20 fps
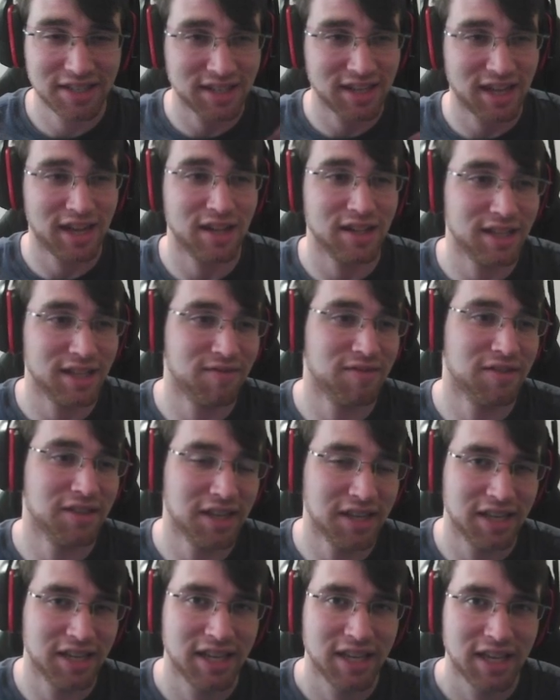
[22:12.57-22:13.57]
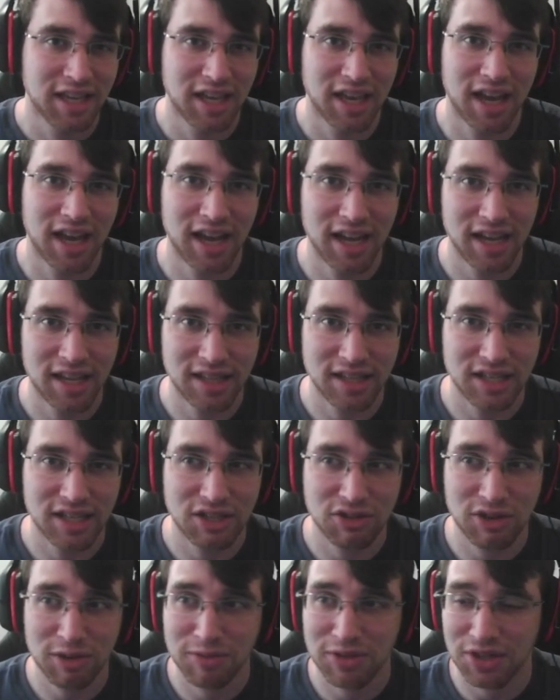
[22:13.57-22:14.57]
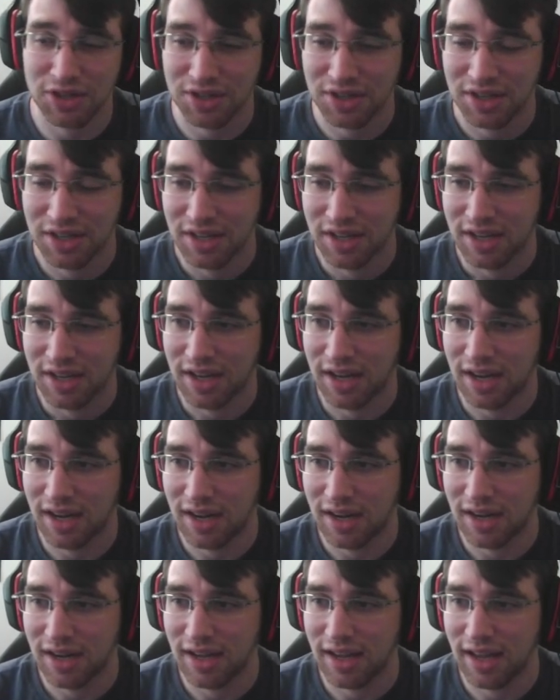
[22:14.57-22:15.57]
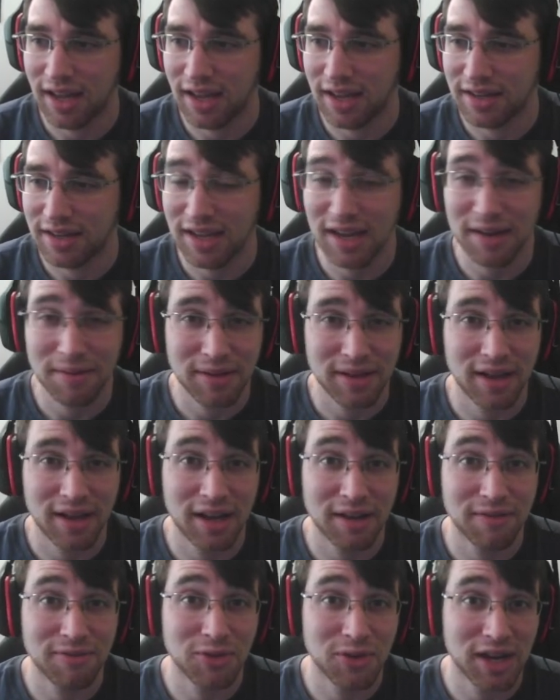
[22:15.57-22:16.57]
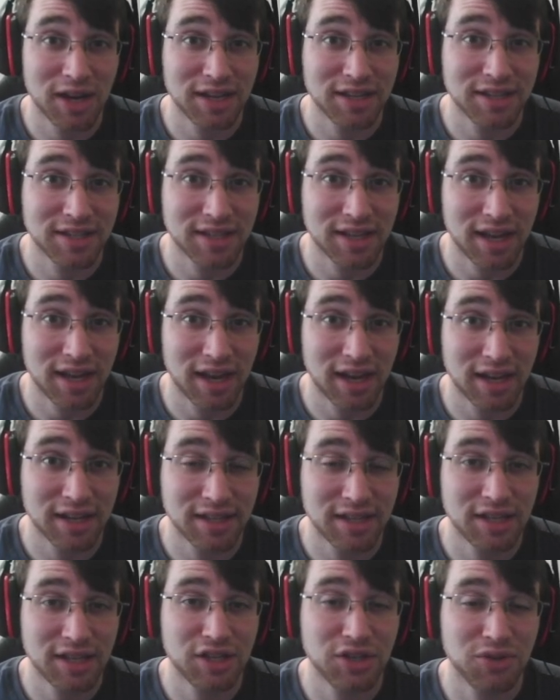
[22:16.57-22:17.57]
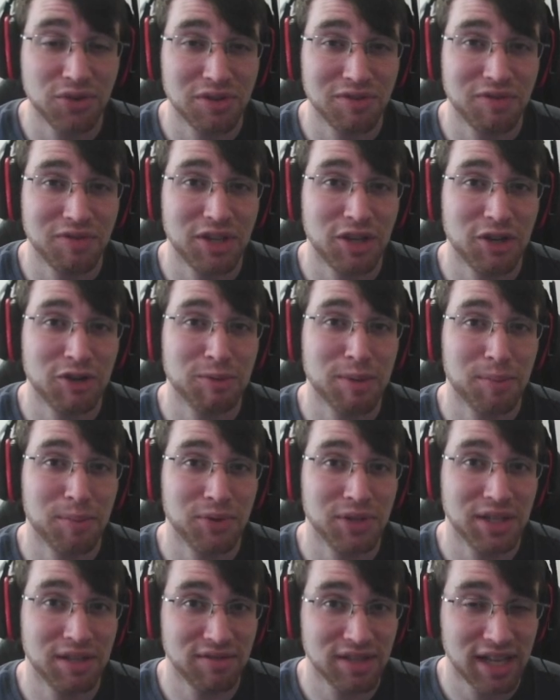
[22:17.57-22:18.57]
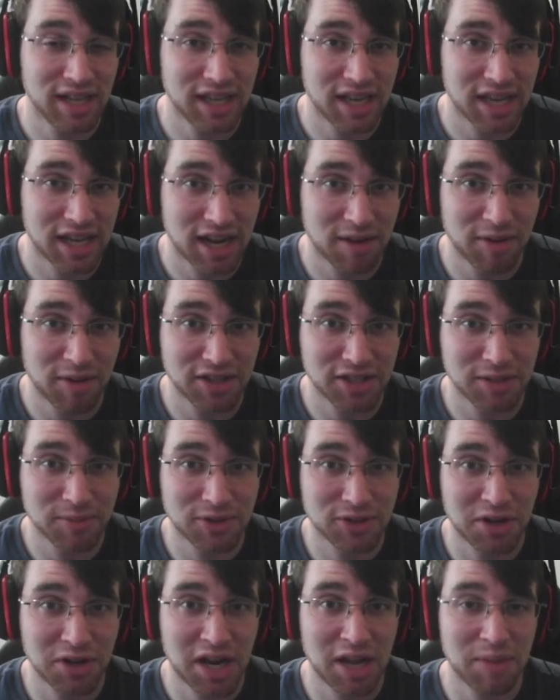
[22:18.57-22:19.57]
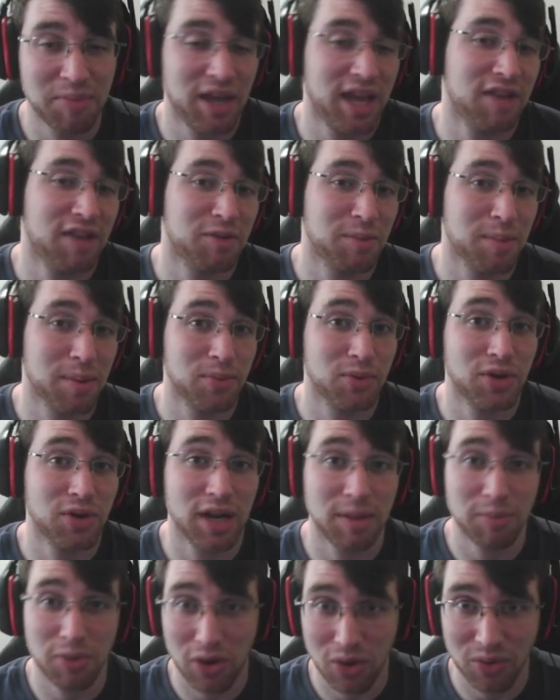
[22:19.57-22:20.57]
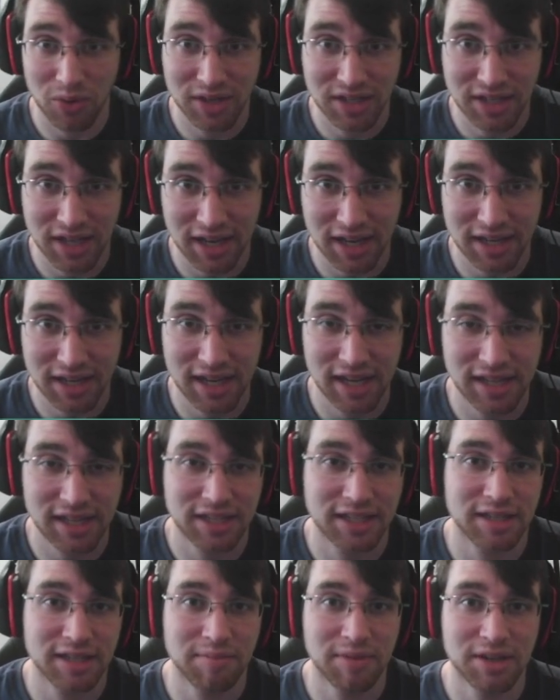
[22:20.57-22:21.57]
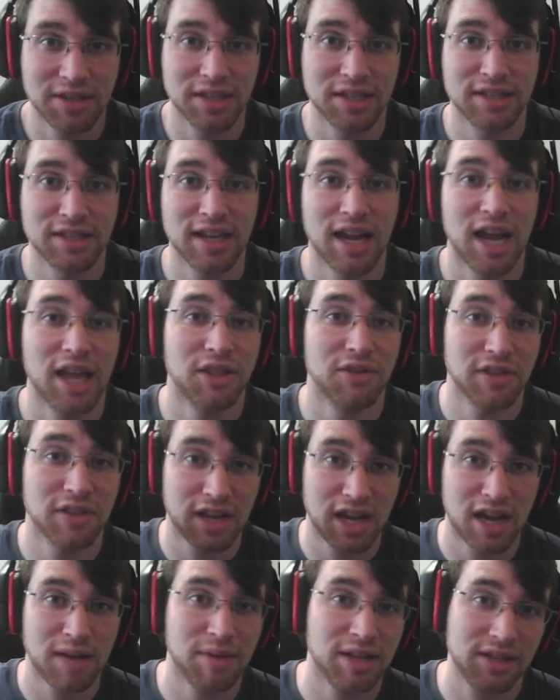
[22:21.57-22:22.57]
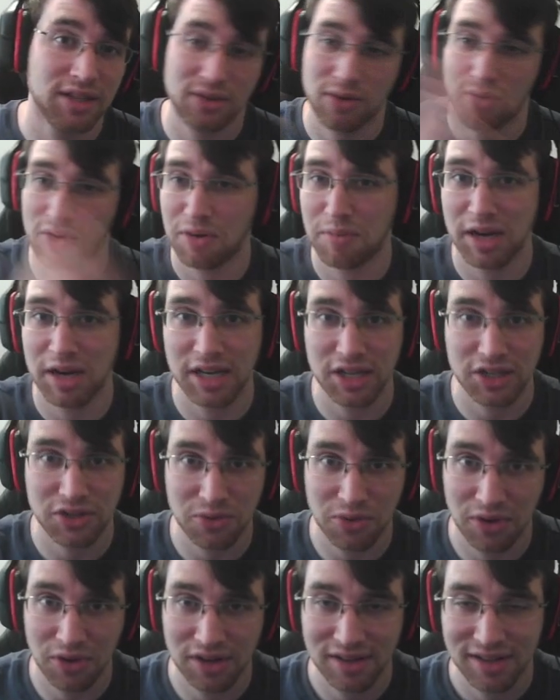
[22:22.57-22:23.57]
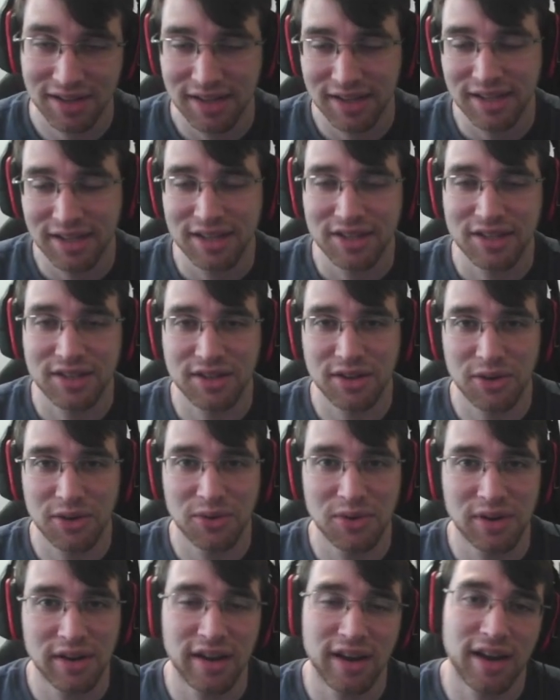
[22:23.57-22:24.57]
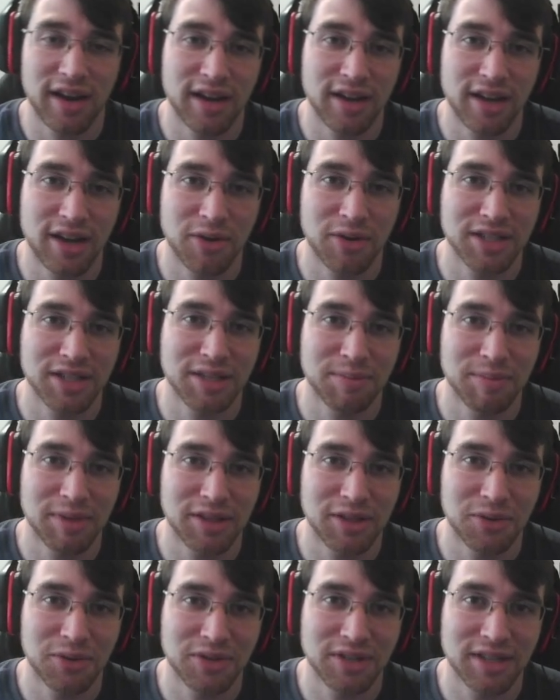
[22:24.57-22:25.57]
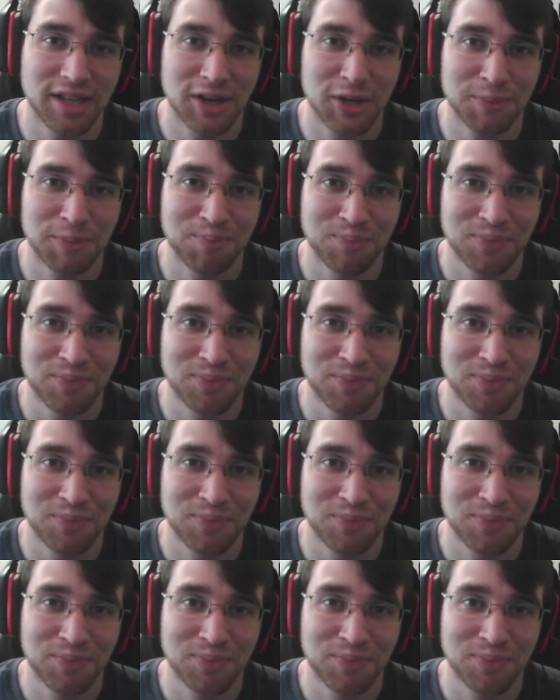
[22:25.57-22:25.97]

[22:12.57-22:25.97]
I'll leave a link in the description. And yeah, if you guys did enjoy the video, remember, leave a like, comment, subscribe, and remember, I'm always taking deck list submissions either in the comments or on my Discord, so go and submit those there.